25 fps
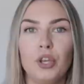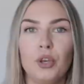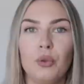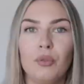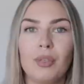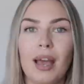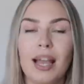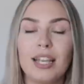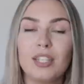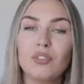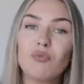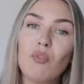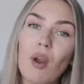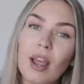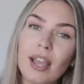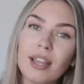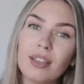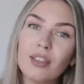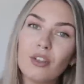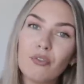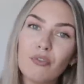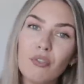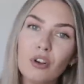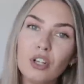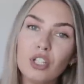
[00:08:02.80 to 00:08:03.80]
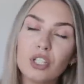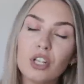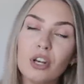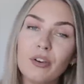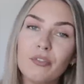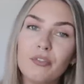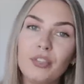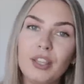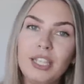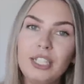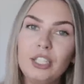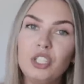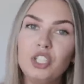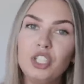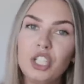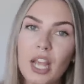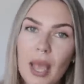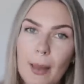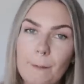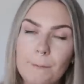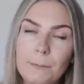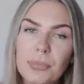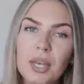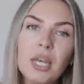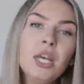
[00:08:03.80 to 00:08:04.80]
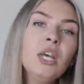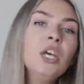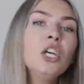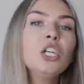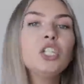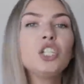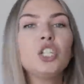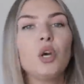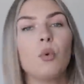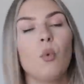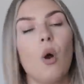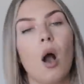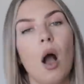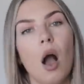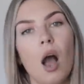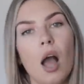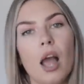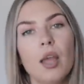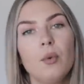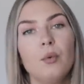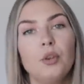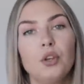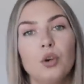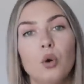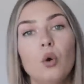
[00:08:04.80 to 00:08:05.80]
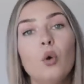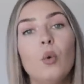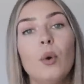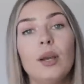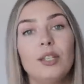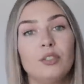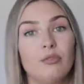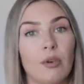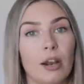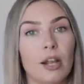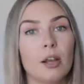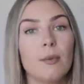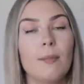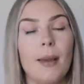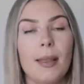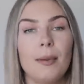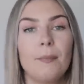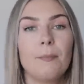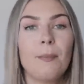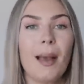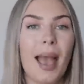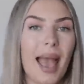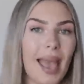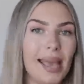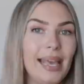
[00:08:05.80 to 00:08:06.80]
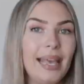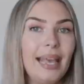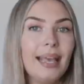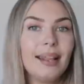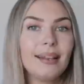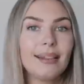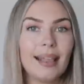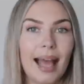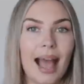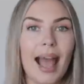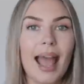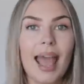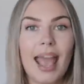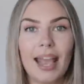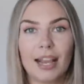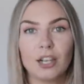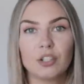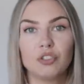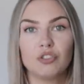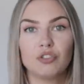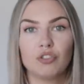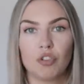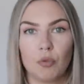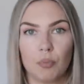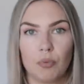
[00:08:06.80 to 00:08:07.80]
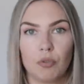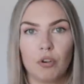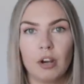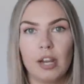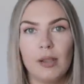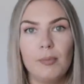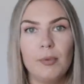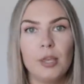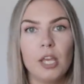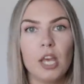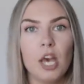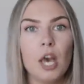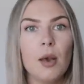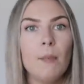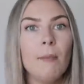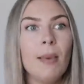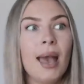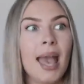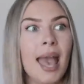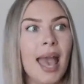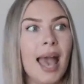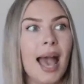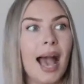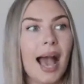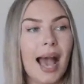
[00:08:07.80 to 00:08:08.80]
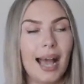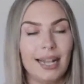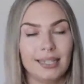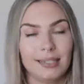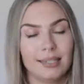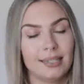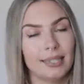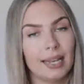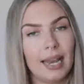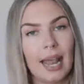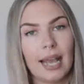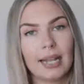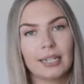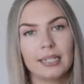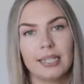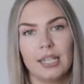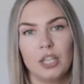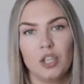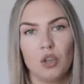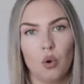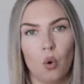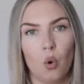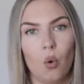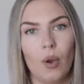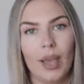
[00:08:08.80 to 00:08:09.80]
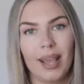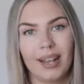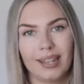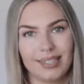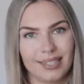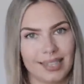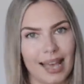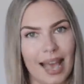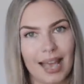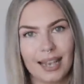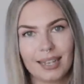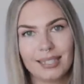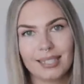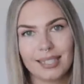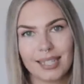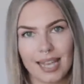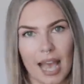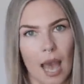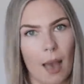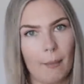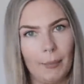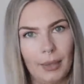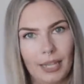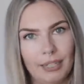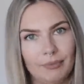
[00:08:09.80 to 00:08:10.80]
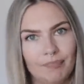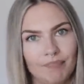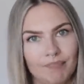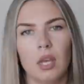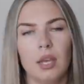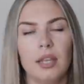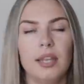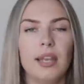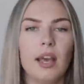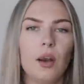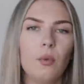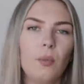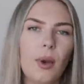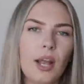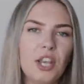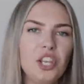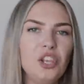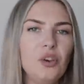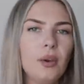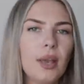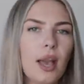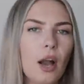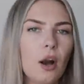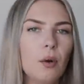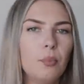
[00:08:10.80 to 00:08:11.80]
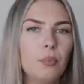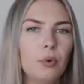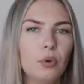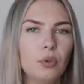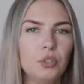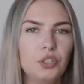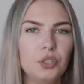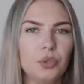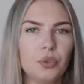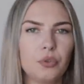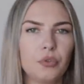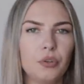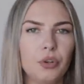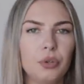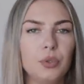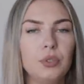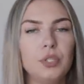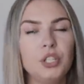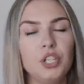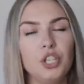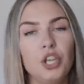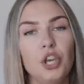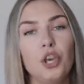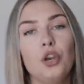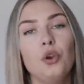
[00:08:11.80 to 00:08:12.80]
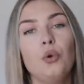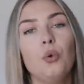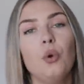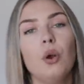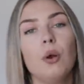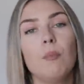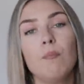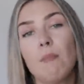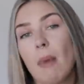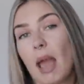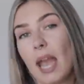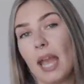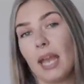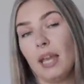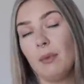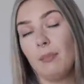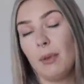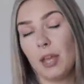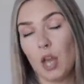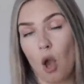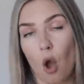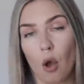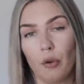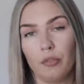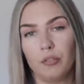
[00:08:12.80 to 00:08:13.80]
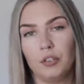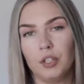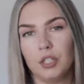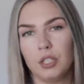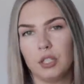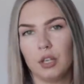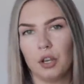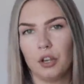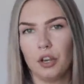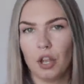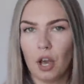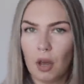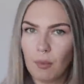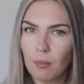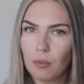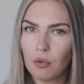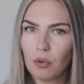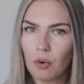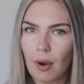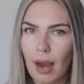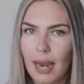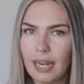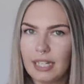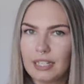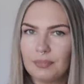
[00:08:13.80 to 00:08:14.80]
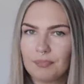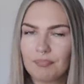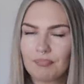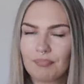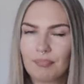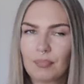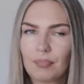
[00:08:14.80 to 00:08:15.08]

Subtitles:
you that is right at the front of the ship. So I would always recommend paying that extra premium and selecting your exact cabin. Now, when you get on board your cruise, you may be offered an upgrade.